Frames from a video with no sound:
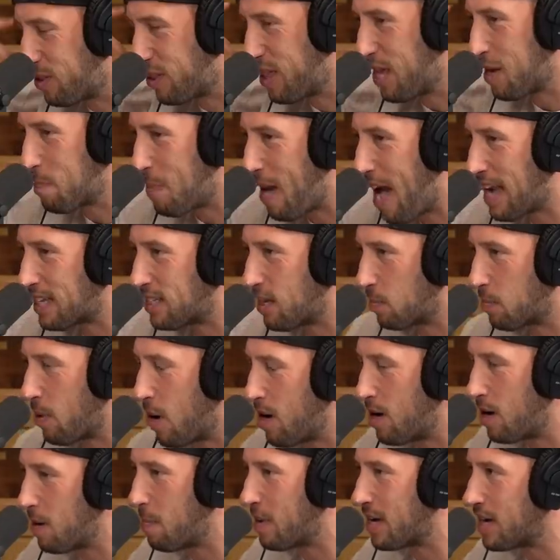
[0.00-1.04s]
think back to that
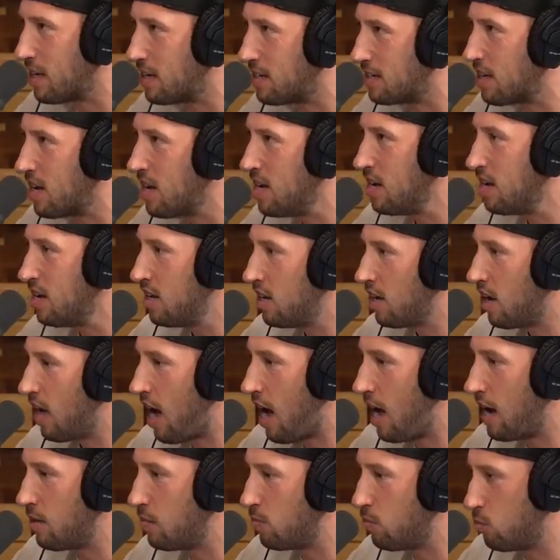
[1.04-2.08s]
party yeah. because
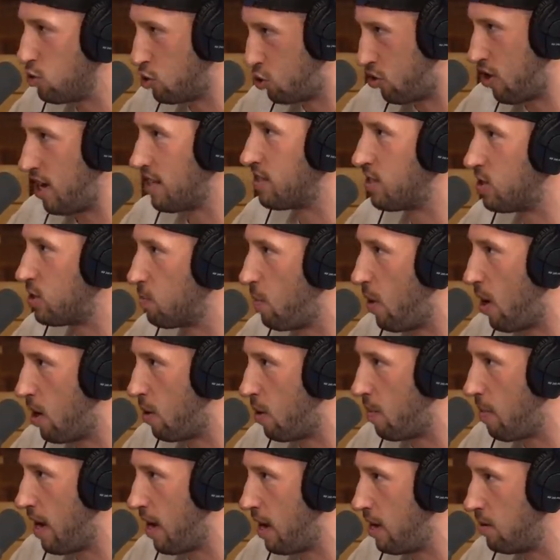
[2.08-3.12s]
I was dressed as
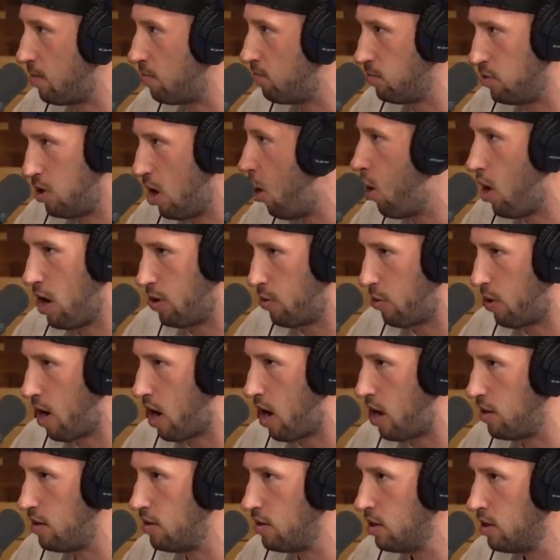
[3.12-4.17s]
Spider Man, no underwear
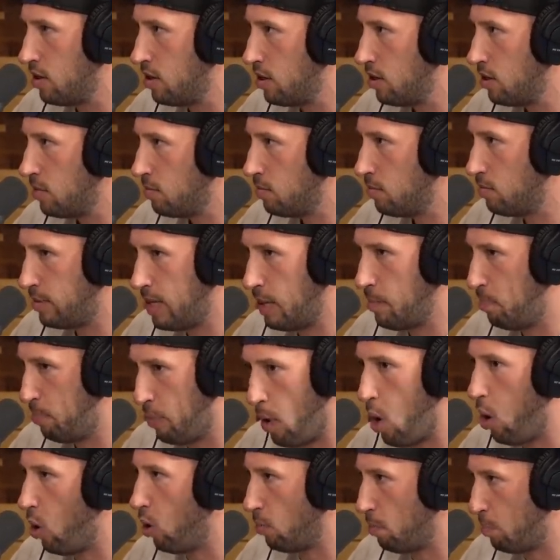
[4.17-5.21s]
on, Did
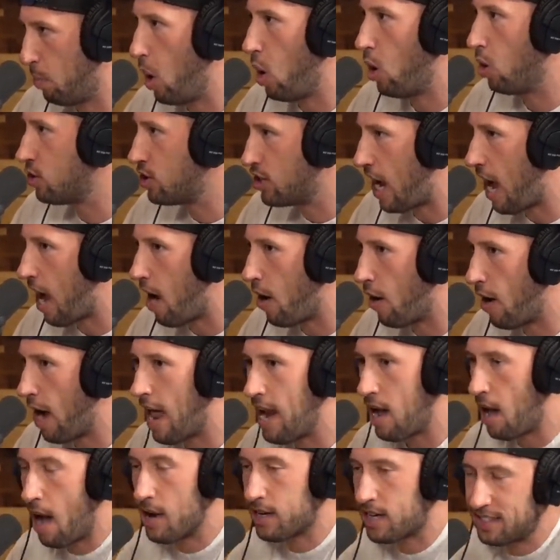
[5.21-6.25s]
bul- bulge out,
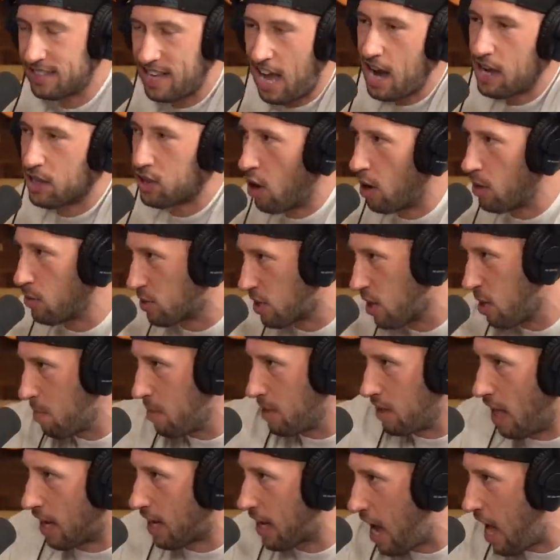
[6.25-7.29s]
and because I, I thought it was going to
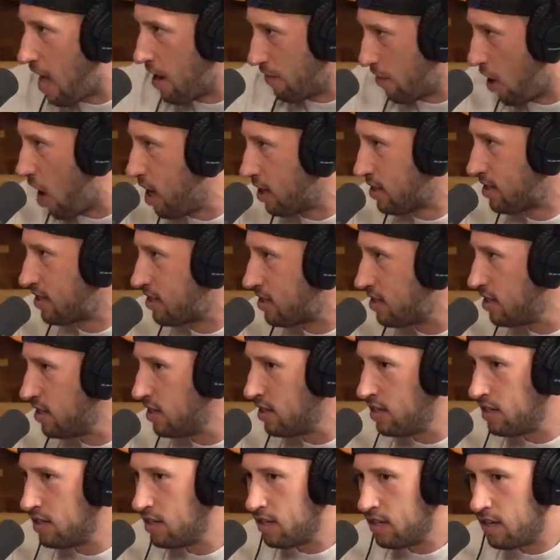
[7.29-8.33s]
be like kind of us.
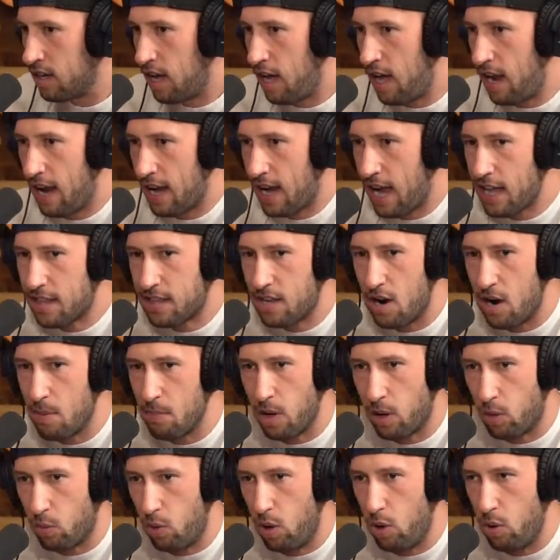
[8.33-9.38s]
Yeah. And I get there and
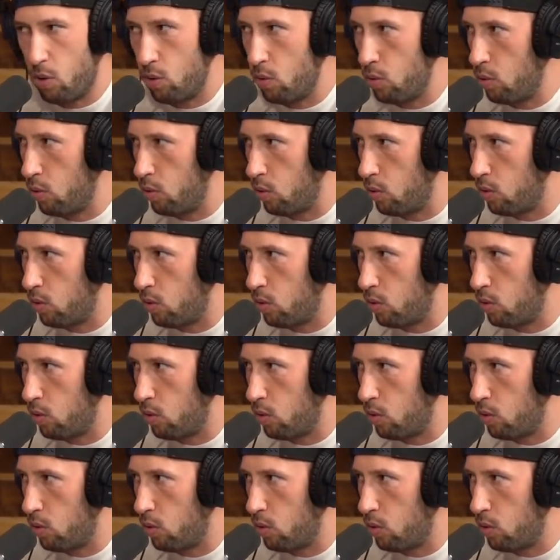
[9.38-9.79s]
I'm like, whoa.